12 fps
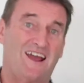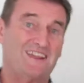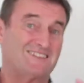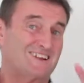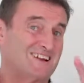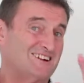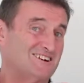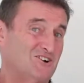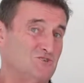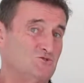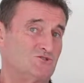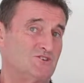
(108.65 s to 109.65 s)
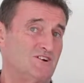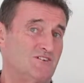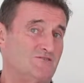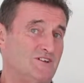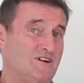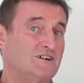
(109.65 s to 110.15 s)
at the conclusion
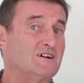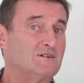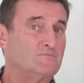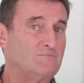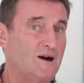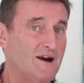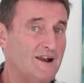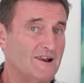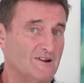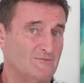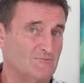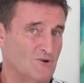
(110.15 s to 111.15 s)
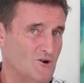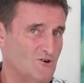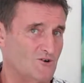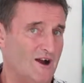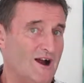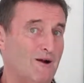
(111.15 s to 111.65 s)
of the pilot
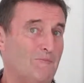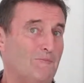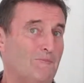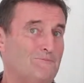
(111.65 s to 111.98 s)
program.